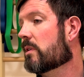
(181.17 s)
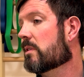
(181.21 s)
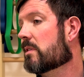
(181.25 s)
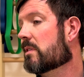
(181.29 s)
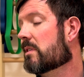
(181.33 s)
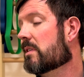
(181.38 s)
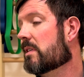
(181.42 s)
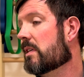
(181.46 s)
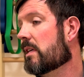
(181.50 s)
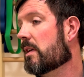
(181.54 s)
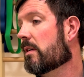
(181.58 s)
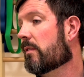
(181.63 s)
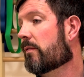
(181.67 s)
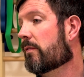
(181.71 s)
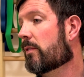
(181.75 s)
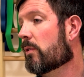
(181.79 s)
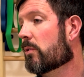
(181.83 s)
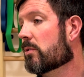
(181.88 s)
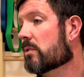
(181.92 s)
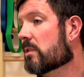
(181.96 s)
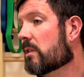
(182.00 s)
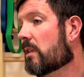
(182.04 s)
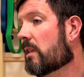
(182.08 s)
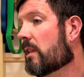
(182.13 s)
and see if
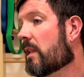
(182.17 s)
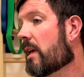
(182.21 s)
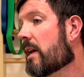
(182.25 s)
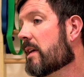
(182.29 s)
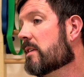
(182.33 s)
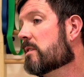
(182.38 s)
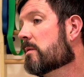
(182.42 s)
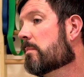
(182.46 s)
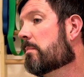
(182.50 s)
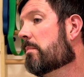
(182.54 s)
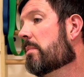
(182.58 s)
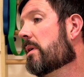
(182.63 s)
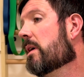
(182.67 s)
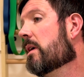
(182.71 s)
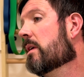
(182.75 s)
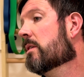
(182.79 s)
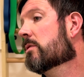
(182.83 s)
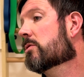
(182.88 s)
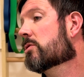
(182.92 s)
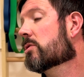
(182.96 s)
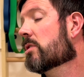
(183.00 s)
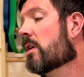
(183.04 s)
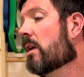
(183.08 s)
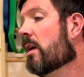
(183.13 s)
there's less
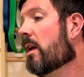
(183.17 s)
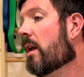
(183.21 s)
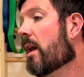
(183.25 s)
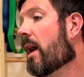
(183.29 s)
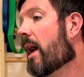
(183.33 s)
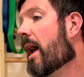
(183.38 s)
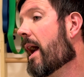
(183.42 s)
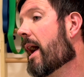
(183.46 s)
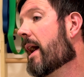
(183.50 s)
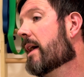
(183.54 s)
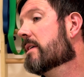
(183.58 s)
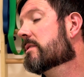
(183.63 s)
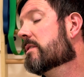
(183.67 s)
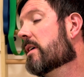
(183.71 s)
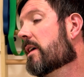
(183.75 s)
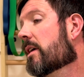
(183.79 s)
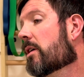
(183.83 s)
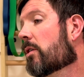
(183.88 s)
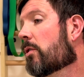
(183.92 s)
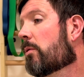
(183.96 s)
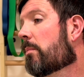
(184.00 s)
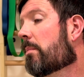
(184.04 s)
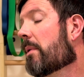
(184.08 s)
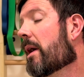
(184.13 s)
pinch as I
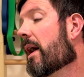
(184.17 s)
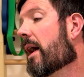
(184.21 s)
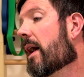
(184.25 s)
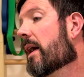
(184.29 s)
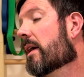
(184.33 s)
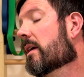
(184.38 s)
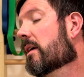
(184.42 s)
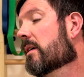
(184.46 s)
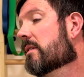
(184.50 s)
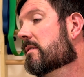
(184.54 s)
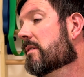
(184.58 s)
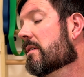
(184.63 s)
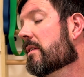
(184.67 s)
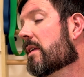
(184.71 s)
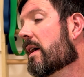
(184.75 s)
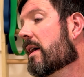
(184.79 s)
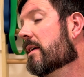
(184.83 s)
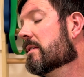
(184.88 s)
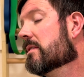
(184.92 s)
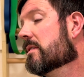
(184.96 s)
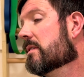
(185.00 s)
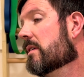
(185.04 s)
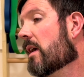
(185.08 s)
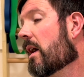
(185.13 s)
go back to
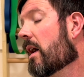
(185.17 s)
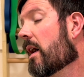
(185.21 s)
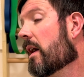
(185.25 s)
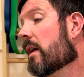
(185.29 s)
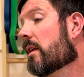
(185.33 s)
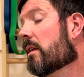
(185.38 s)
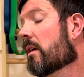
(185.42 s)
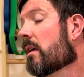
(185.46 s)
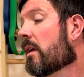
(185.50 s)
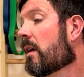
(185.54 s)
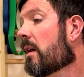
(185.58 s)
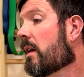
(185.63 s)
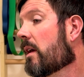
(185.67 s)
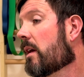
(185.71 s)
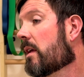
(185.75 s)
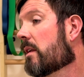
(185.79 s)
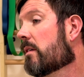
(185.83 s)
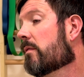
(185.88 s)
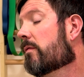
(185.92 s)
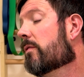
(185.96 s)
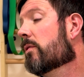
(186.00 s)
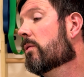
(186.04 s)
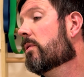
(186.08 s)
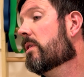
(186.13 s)
that side. And
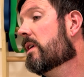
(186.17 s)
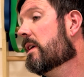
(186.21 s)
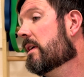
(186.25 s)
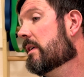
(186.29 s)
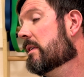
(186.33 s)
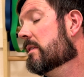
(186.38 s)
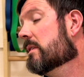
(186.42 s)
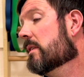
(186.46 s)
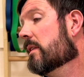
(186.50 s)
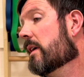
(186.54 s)
if there is